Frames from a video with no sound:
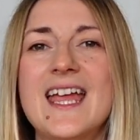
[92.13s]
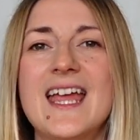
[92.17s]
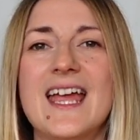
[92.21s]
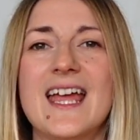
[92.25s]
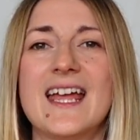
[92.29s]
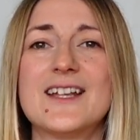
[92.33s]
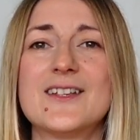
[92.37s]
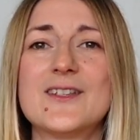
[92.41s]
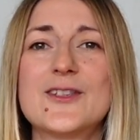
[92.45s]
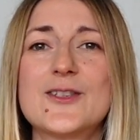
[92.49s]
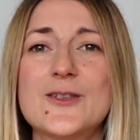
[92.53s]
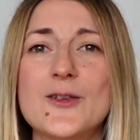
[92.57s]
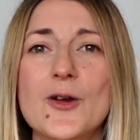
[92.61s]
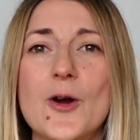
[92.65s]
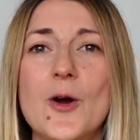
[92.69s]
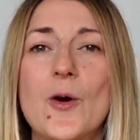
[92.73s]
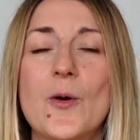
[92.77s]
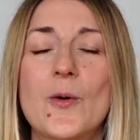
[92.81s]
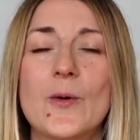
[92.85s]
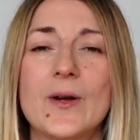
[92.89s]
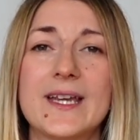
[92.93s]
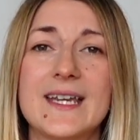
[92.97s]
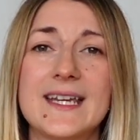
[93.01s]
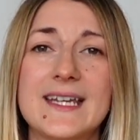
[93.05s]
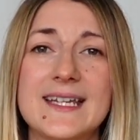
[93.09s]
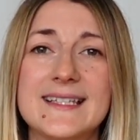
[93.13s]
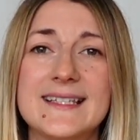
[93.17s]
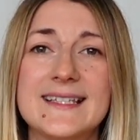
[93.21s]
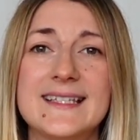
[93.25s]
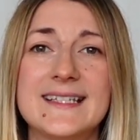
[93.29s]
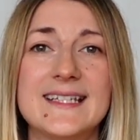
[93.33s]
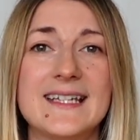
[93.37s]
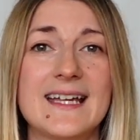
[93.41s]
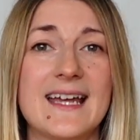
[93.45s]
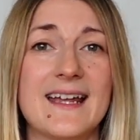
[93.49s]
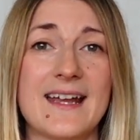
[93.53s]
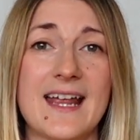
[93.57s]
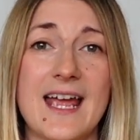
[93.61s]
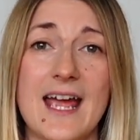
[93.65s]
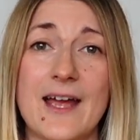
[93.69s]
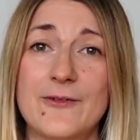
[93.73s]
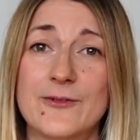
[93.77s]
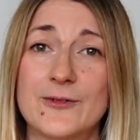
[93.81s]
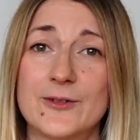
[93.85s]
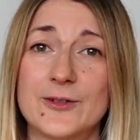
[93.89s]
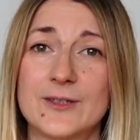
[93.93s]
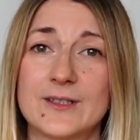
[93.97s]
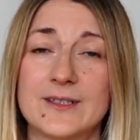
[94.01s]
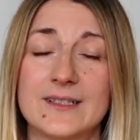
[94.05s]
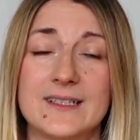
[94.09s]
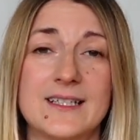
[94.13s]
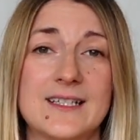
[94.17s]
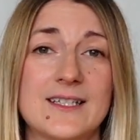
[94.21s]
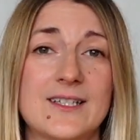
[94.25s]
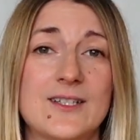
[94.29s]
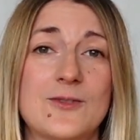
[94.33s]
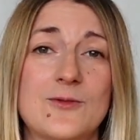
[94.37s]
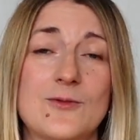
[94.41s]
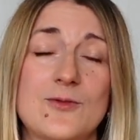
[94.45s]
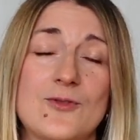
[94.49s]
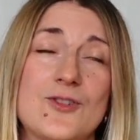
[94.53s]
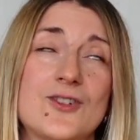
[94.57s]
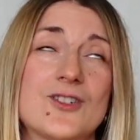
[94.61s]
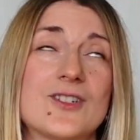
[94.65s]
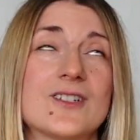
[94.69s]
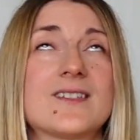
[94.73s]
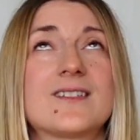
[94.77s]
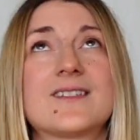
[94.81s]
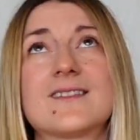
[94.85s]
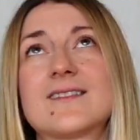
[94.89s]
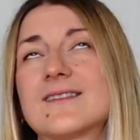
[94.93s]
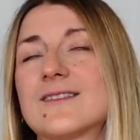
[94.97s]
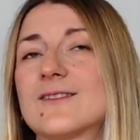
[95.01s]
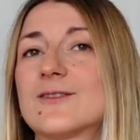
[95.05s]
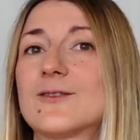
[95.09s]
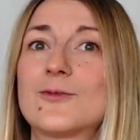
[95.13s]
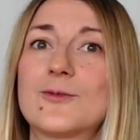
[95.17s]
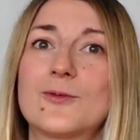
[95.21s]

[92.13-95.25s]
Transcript: and so easy and effortless to just